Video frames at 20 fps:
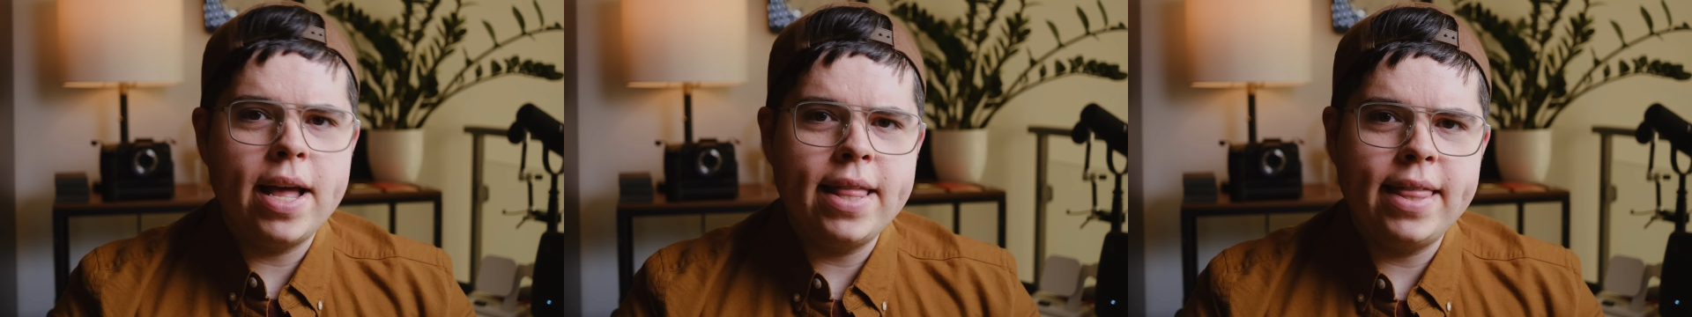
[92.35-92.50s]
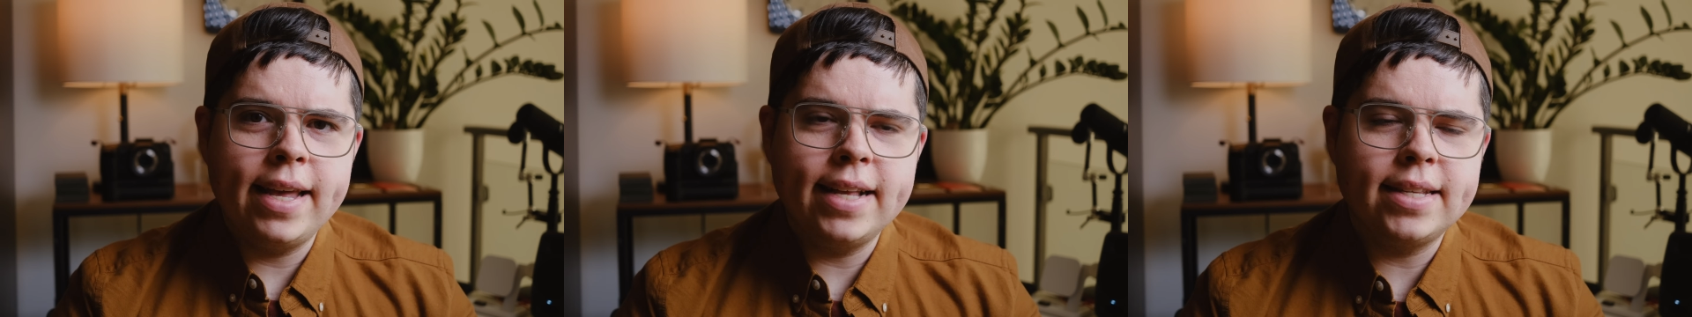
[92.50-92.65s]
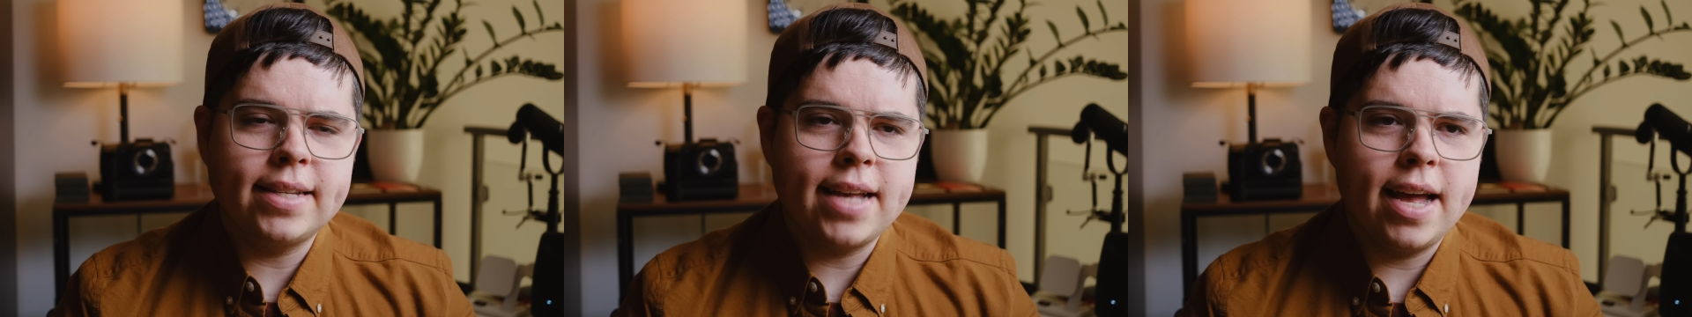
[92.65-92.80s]
I
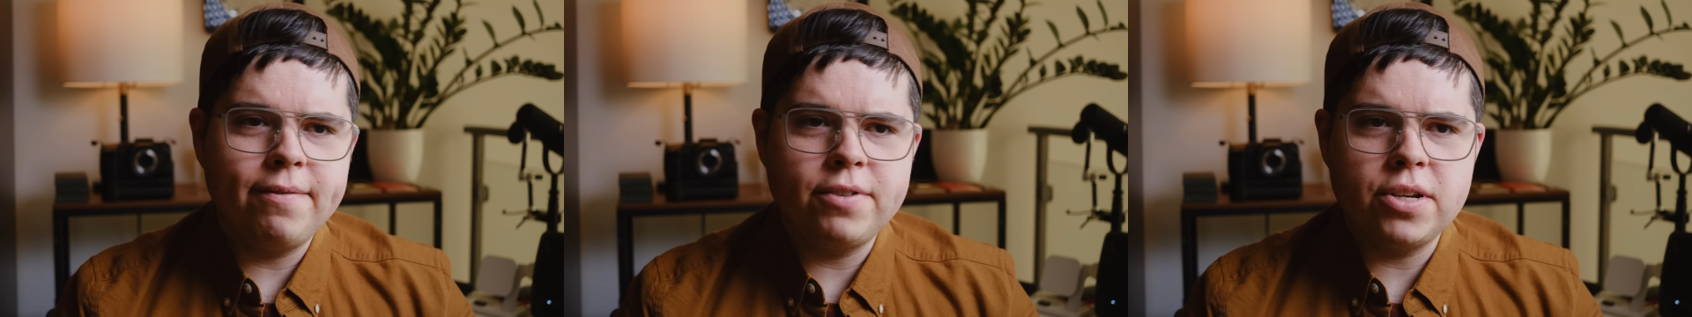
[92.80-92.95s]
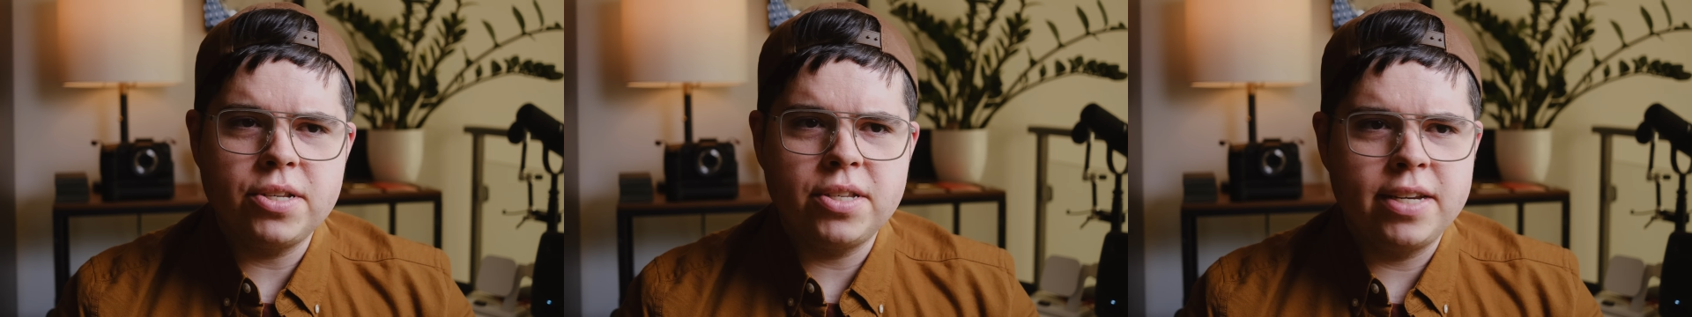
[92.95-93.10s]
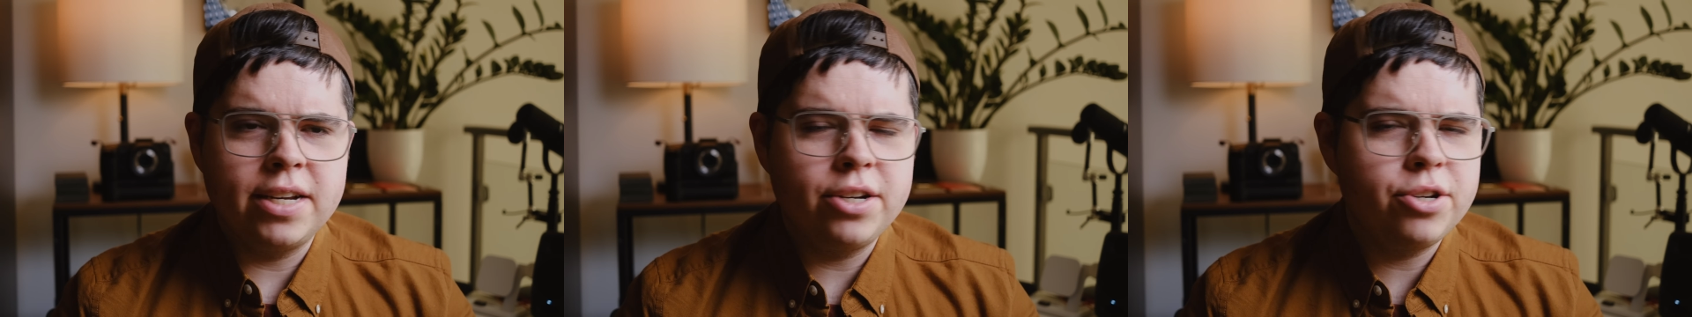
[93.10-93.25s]
think it's kind of
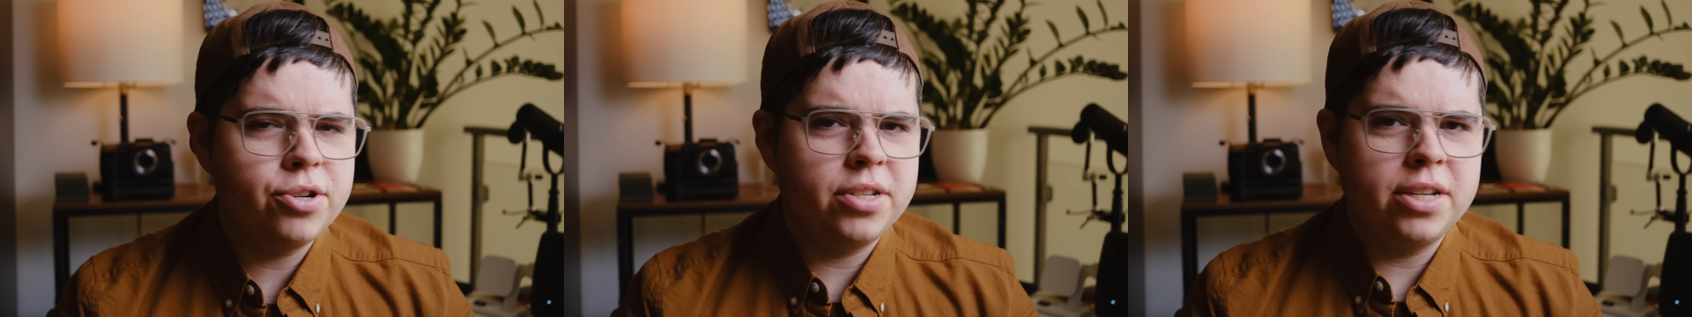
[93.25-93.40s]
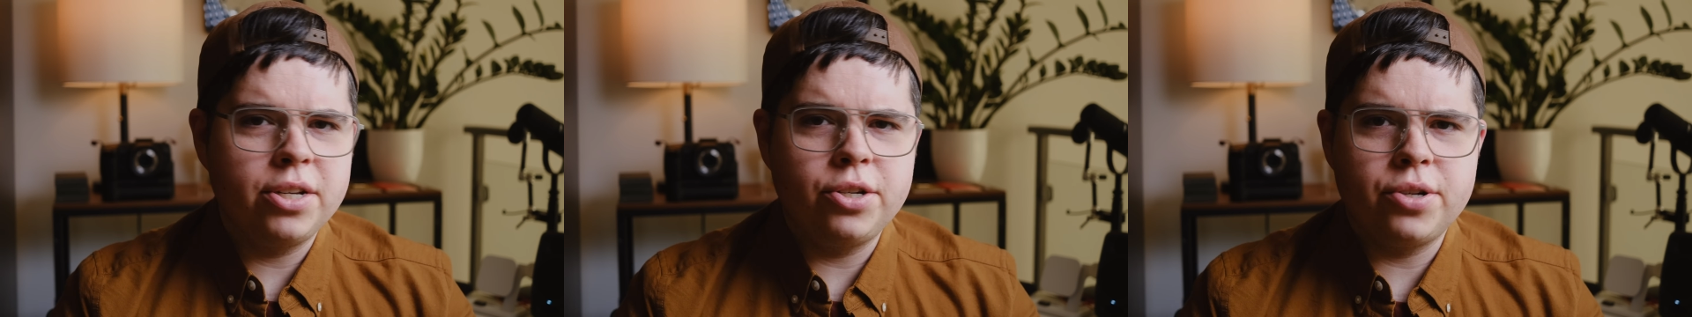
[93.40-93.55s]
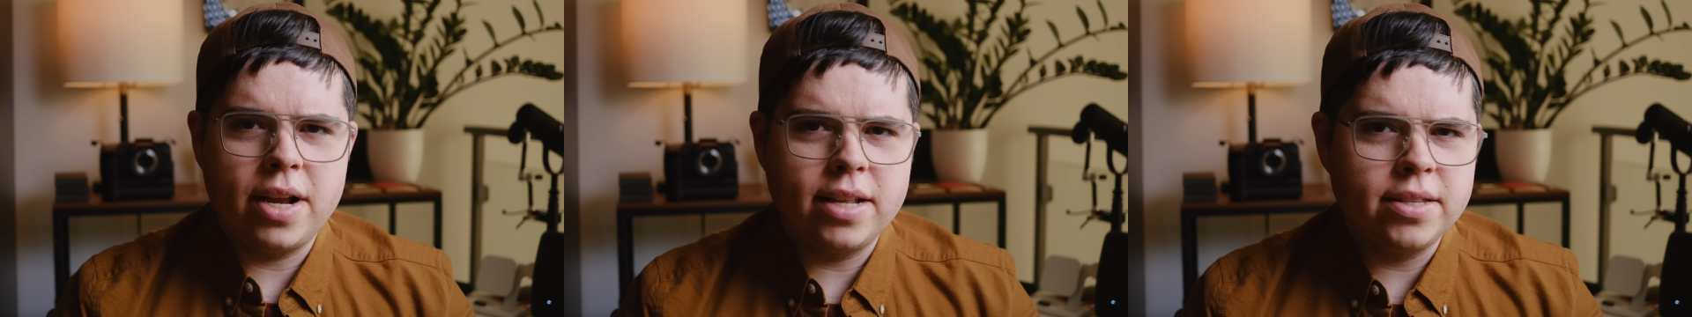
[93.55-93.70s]
just an
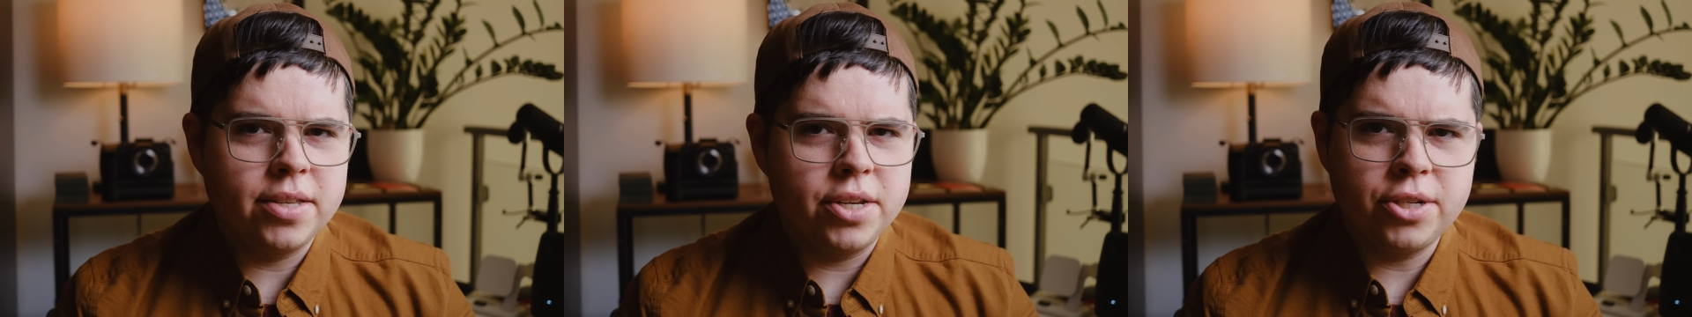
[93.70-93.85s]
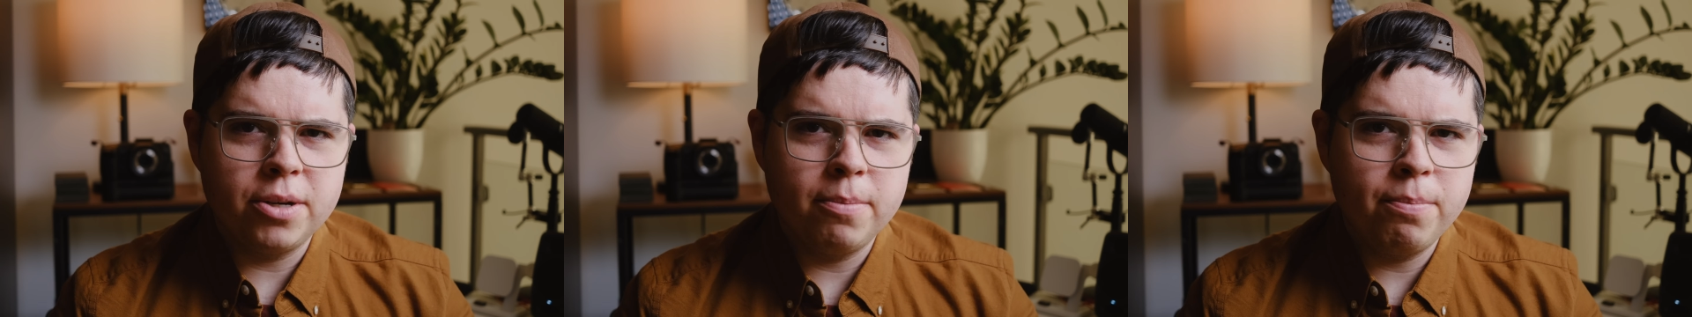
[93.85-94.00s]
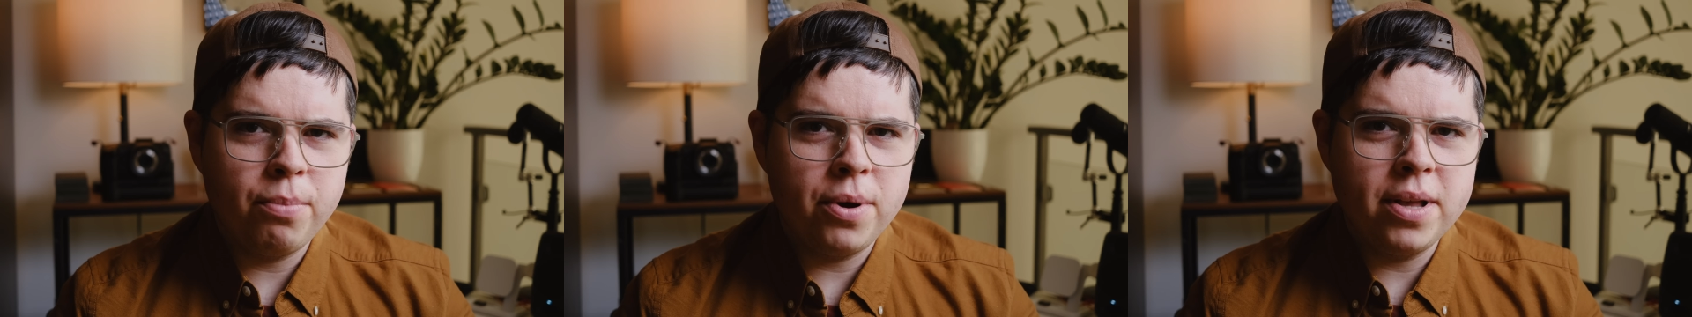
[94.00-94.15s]
interesting
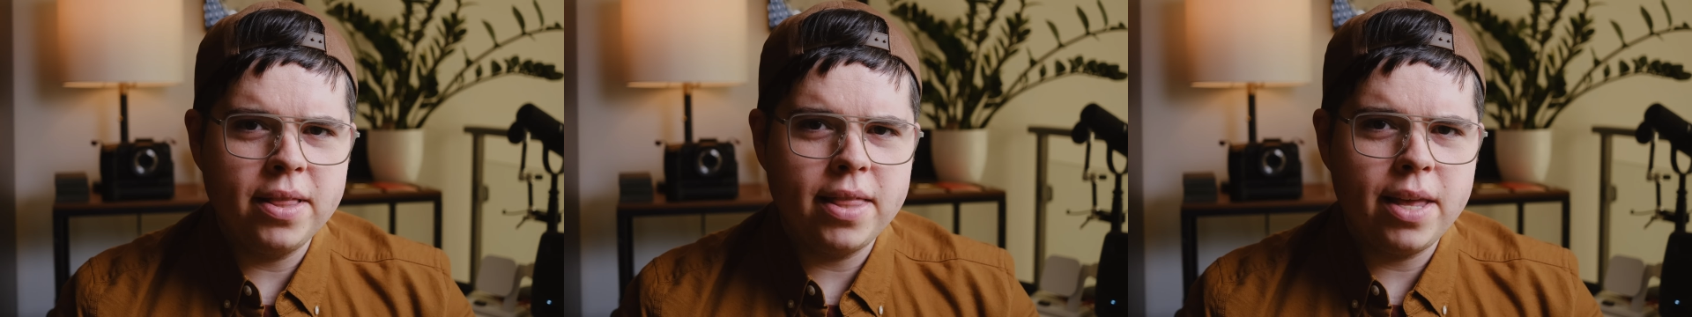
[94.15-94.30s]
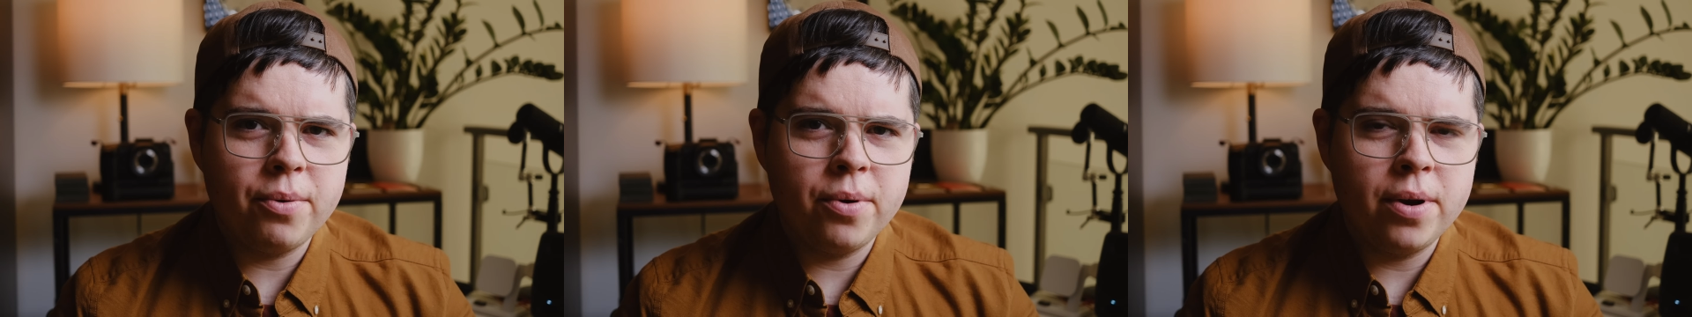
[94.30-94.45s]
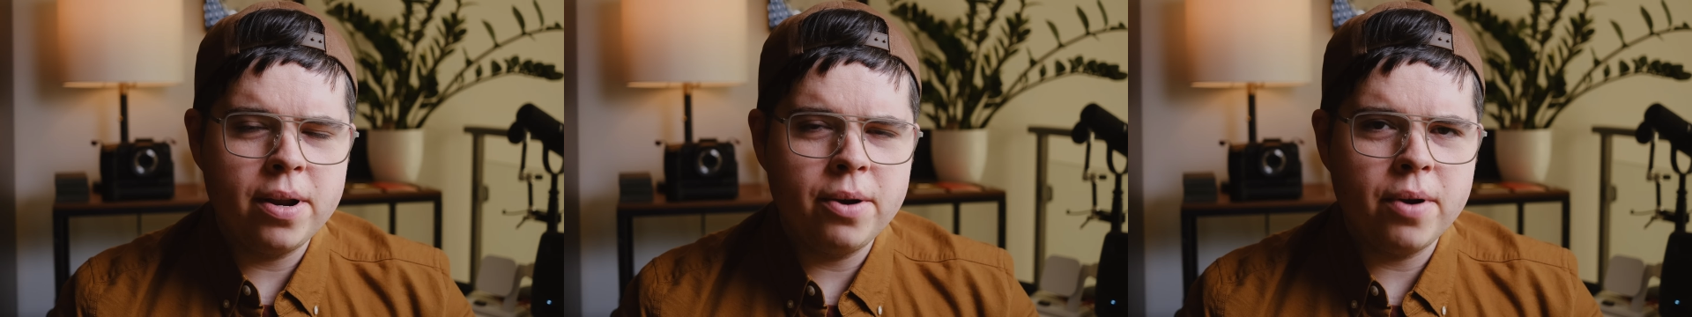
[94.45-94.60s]
transition point
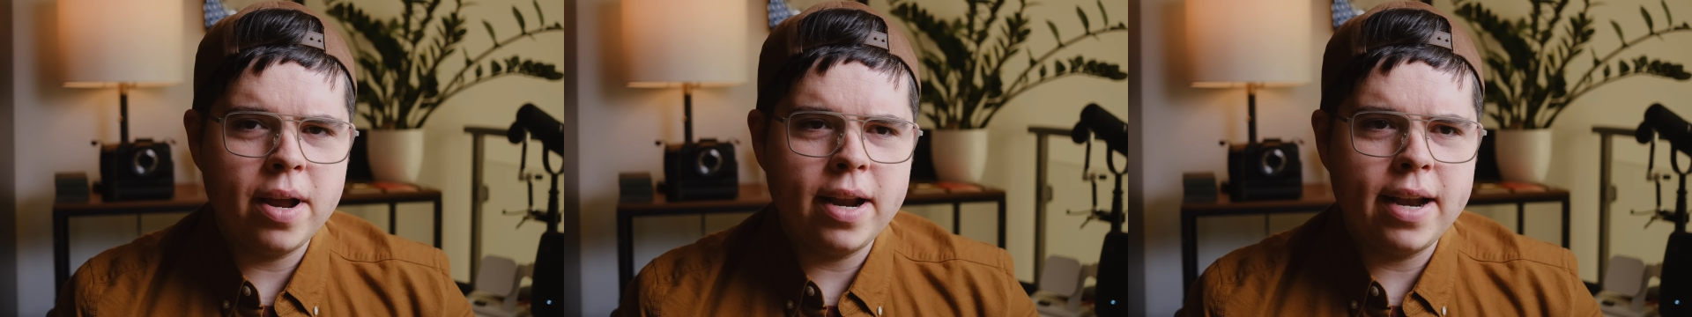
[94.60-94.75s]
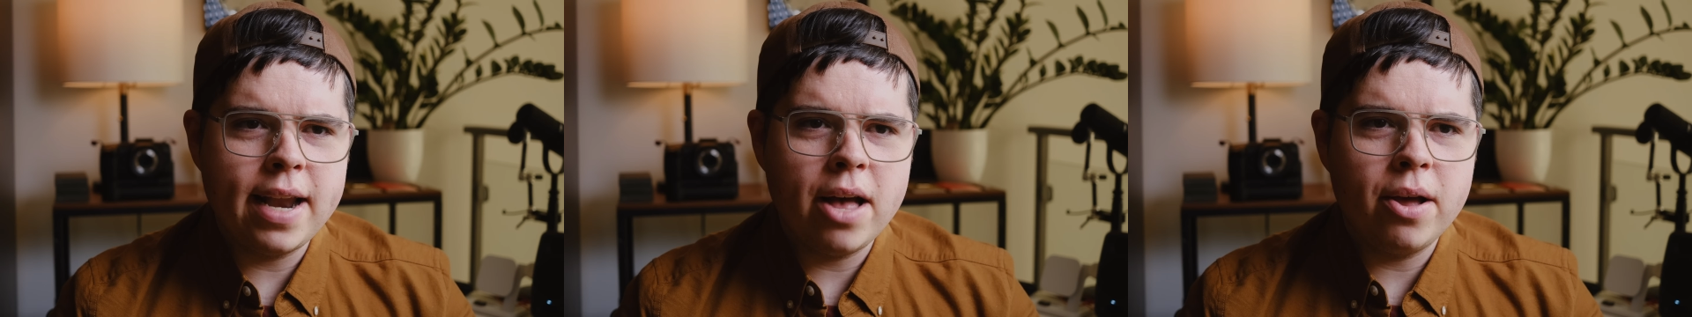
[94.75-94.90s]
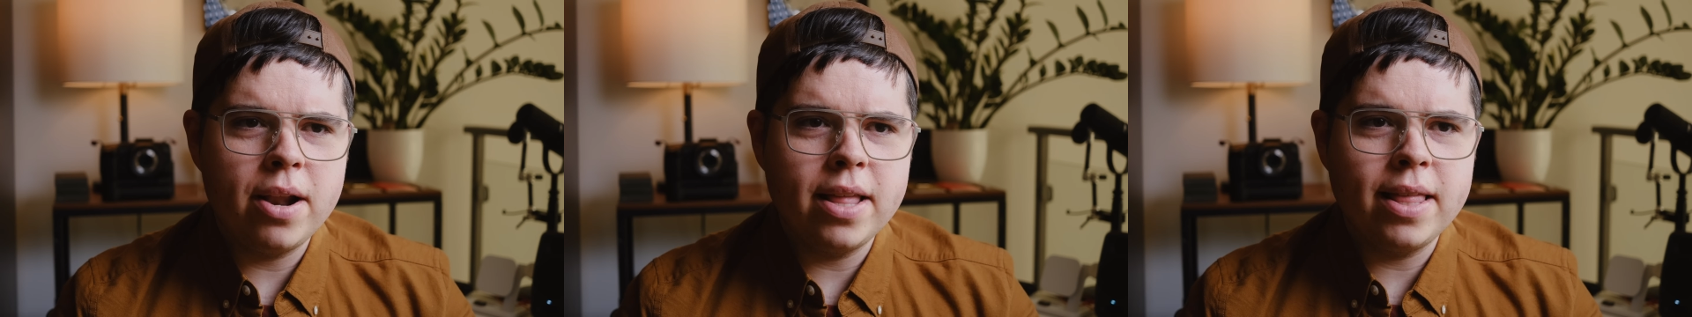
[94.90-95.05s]
that we're in right now.